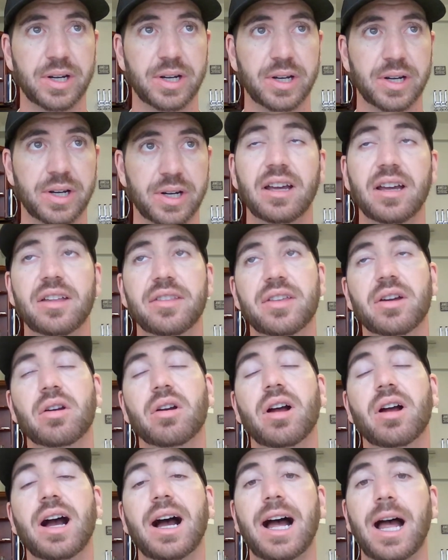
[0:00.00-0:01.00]
Like, there
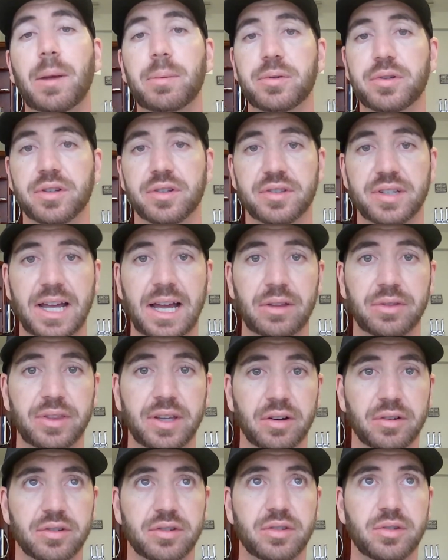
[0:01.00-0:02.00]
are options out
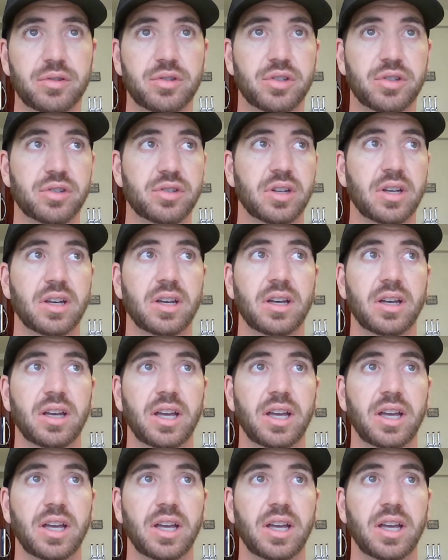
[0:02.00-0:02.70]
there to just